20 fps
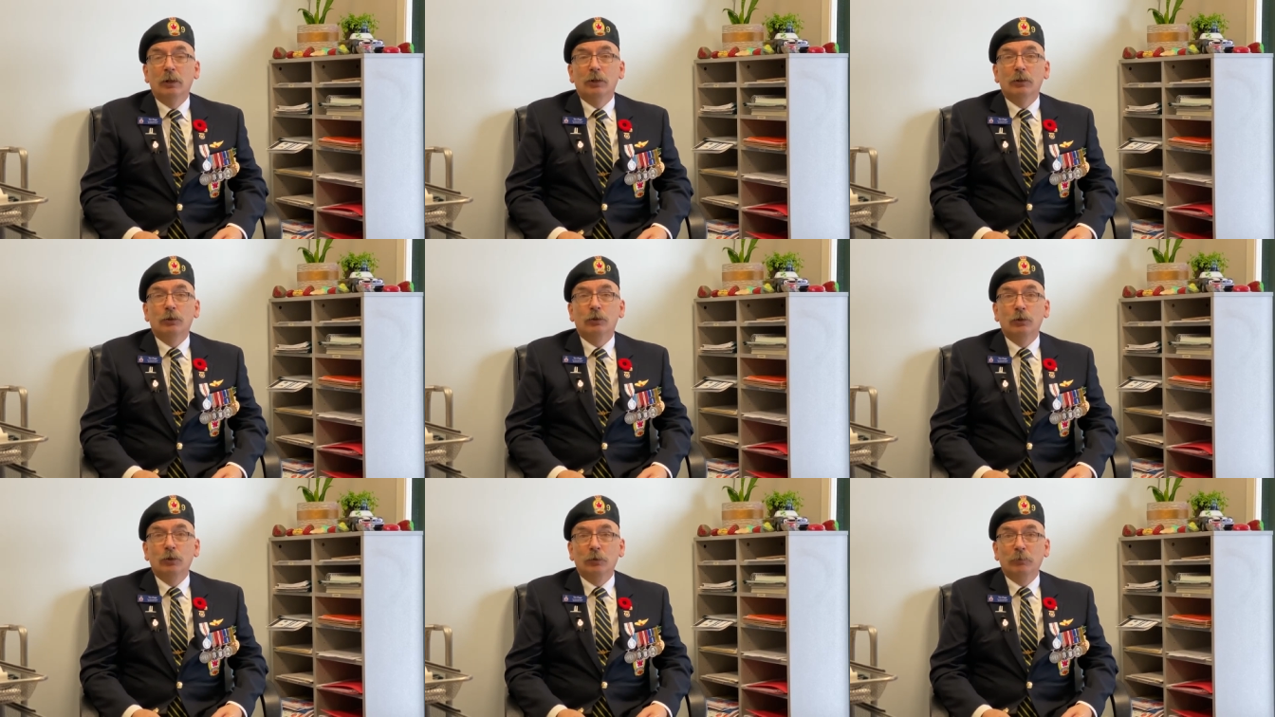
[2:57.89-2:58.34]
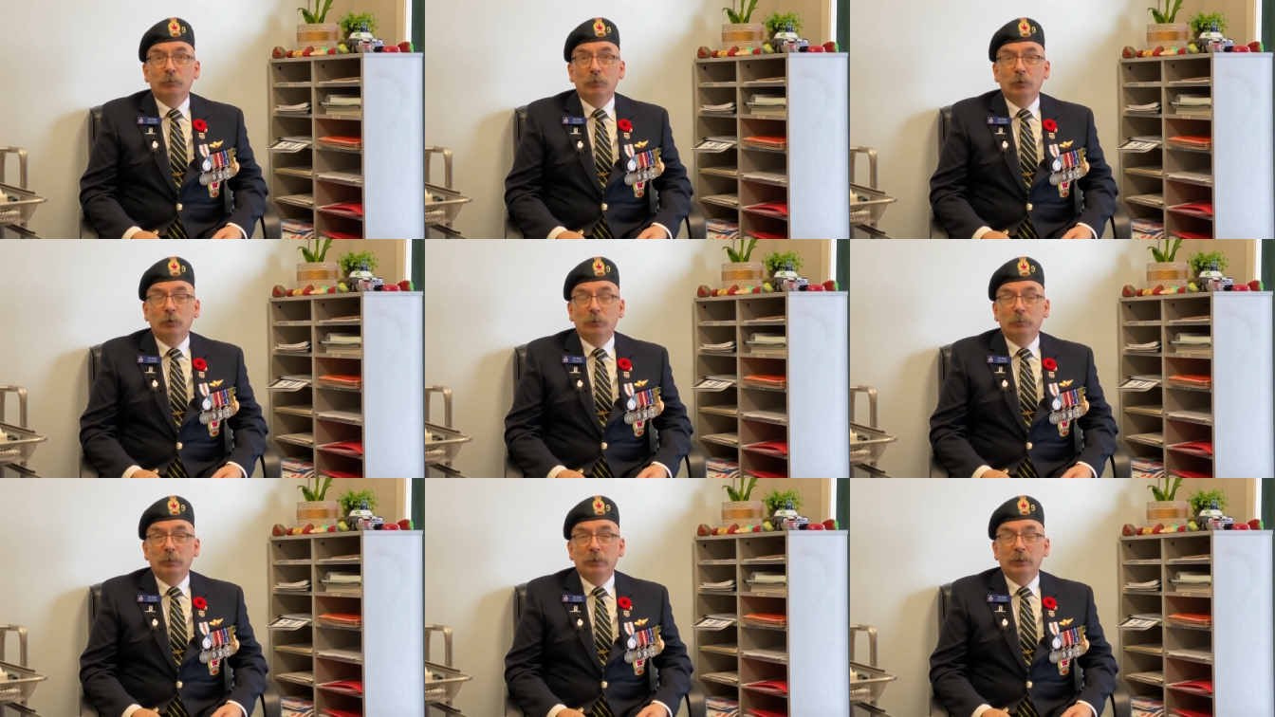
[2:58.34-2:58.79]
troop
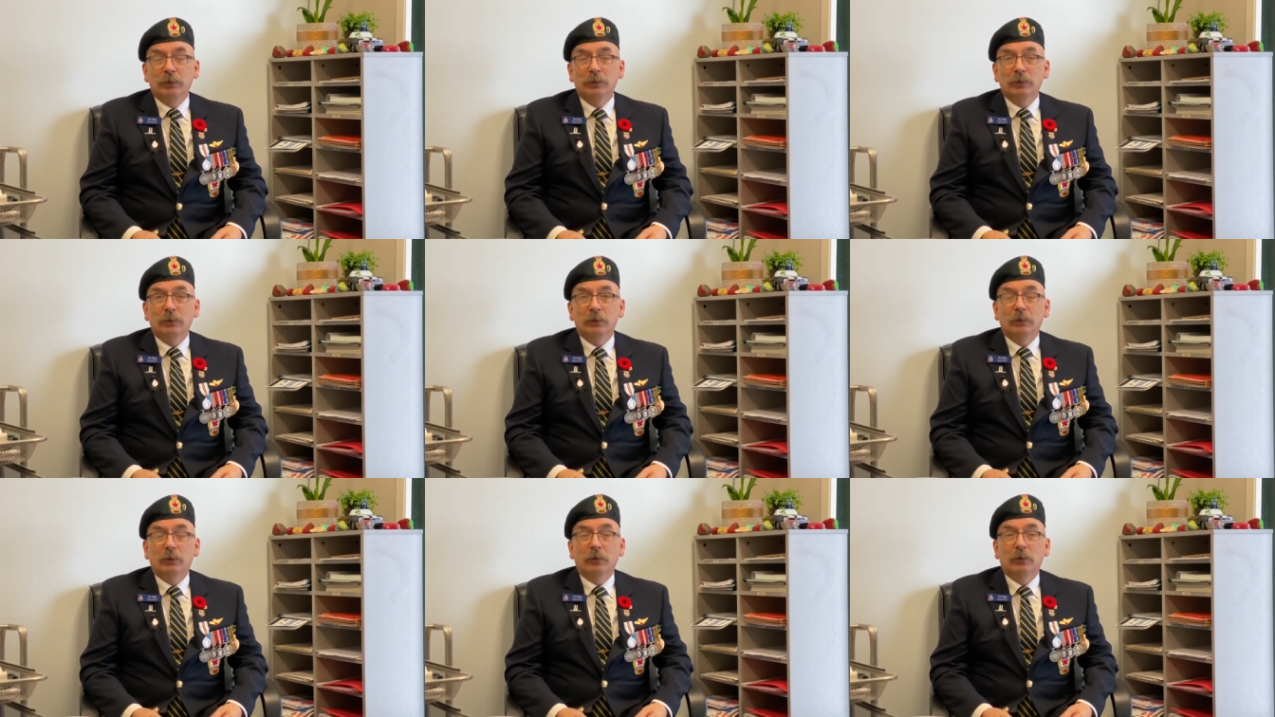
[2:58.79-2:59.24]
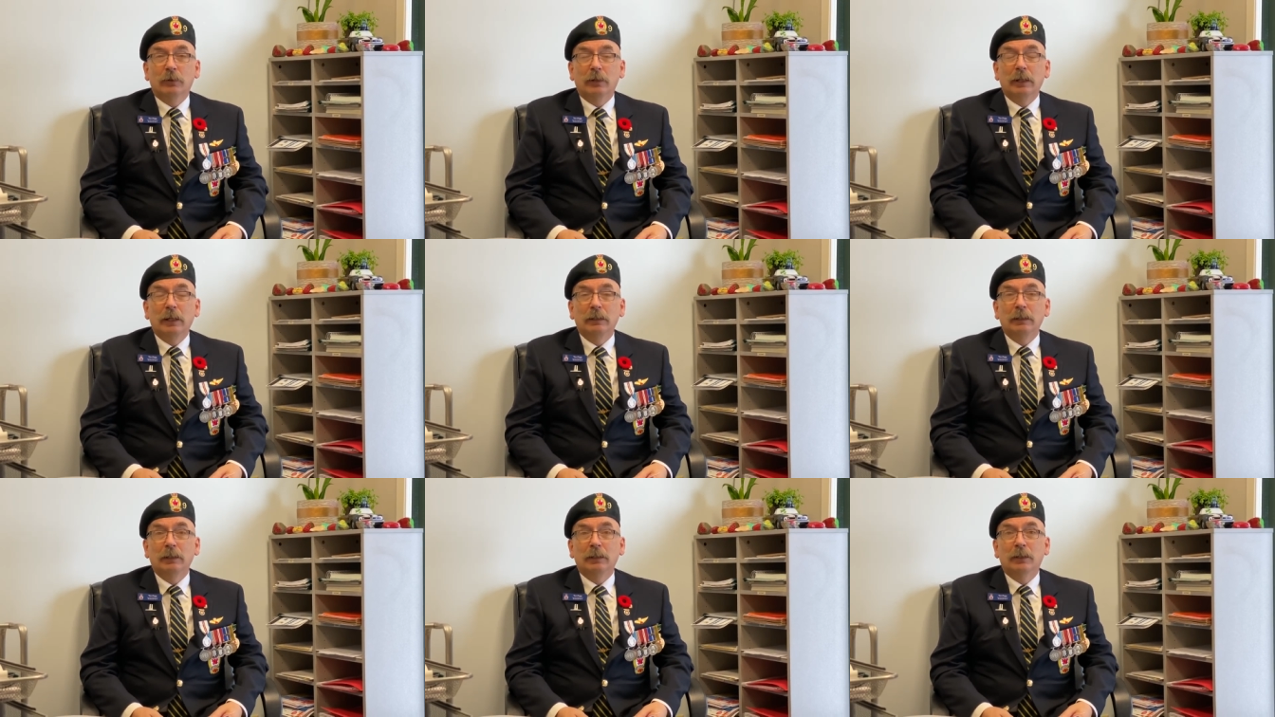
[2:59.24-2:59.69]
movements or
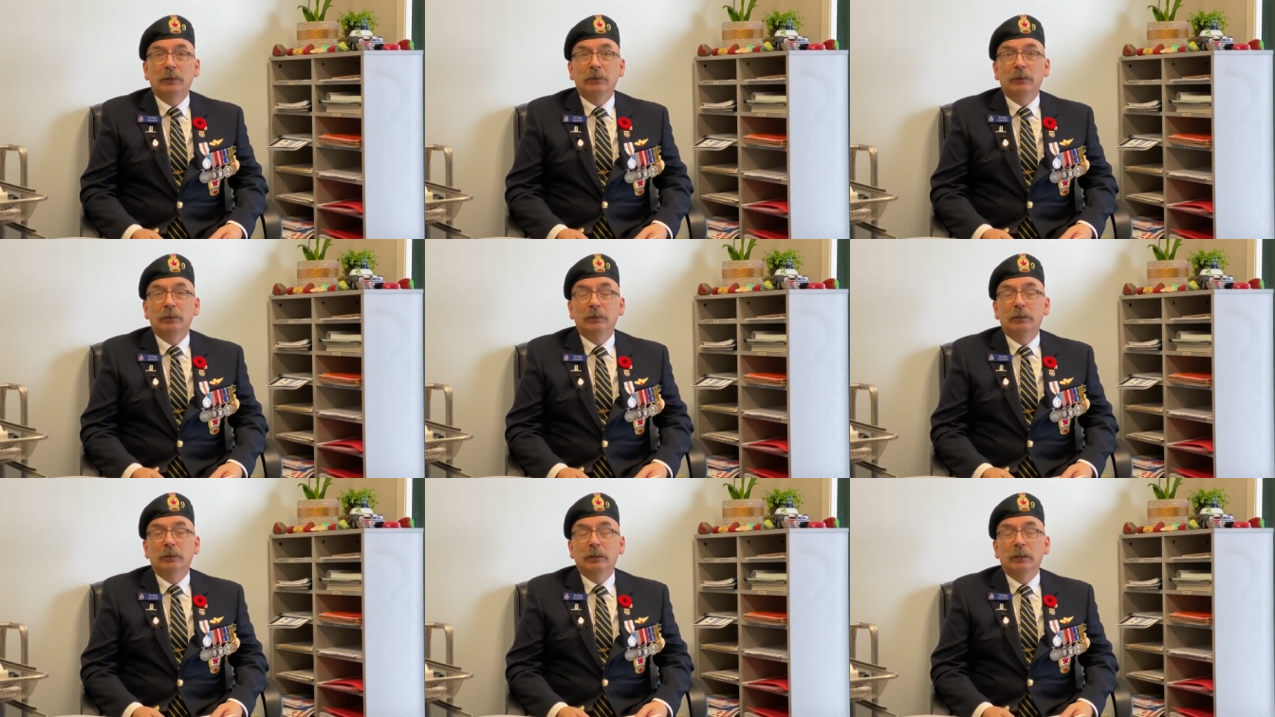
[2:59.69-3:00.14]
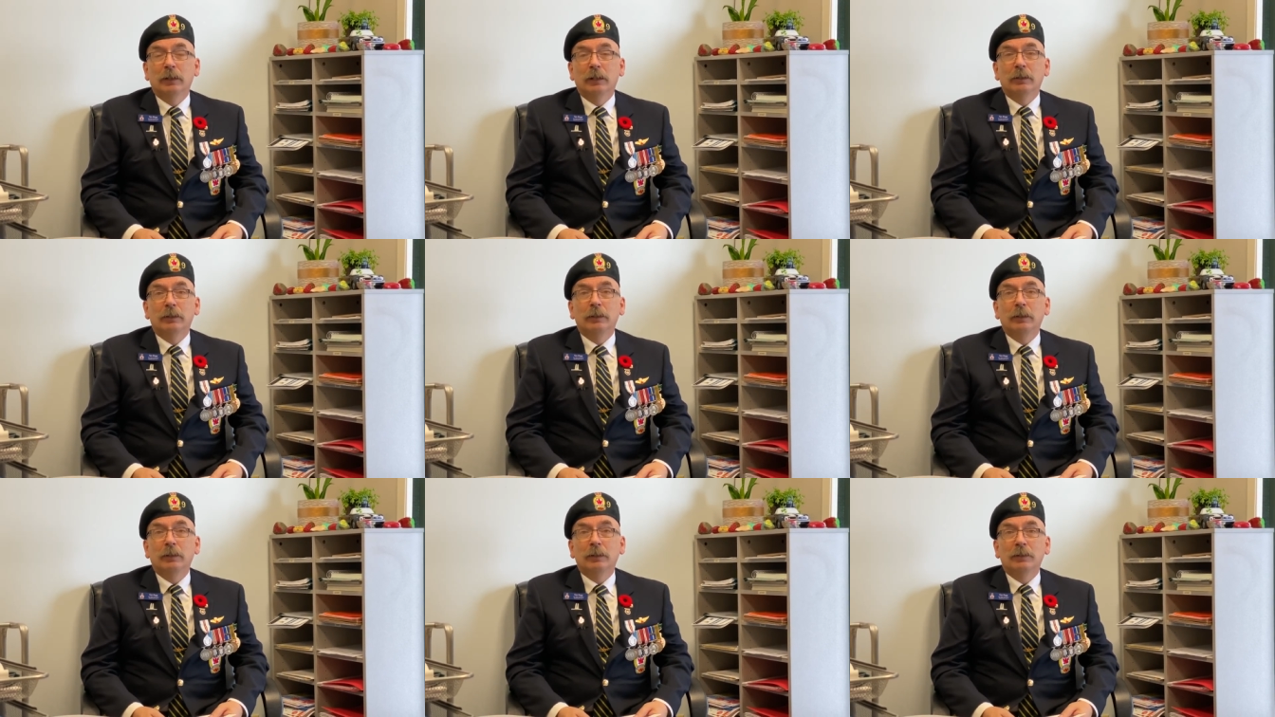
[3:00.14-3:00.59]
any other
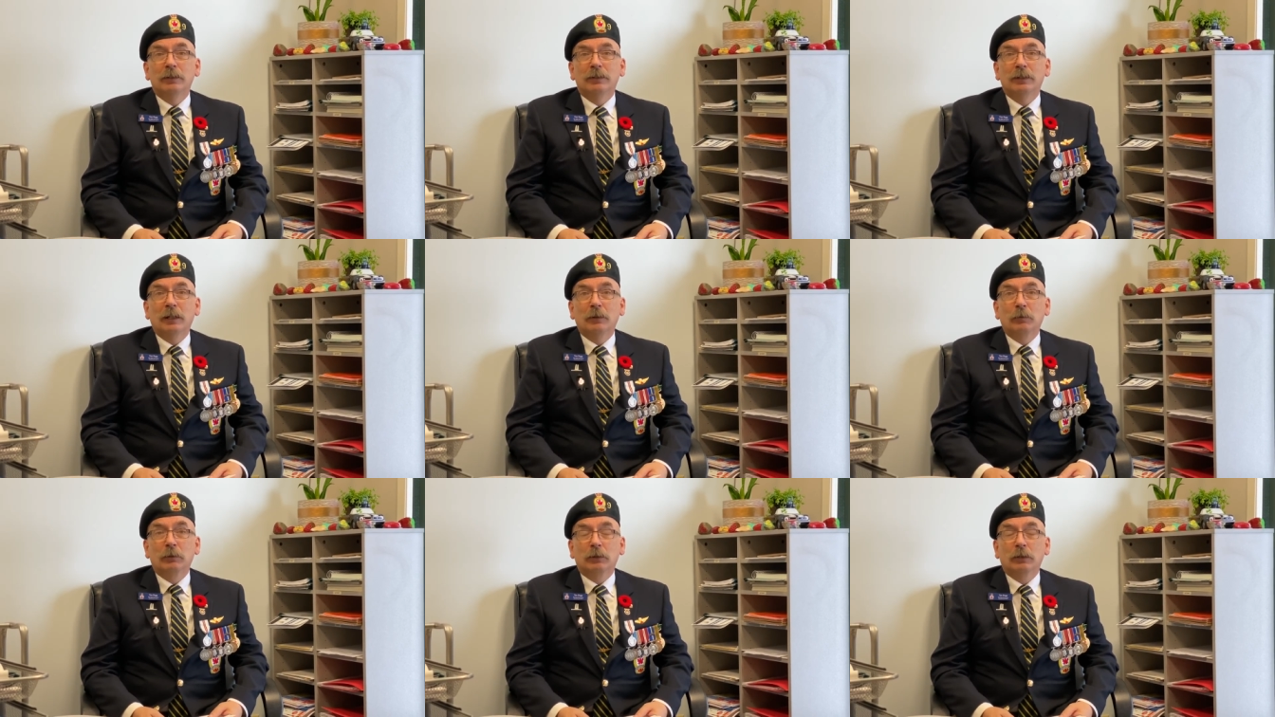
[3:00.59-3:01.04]
things that would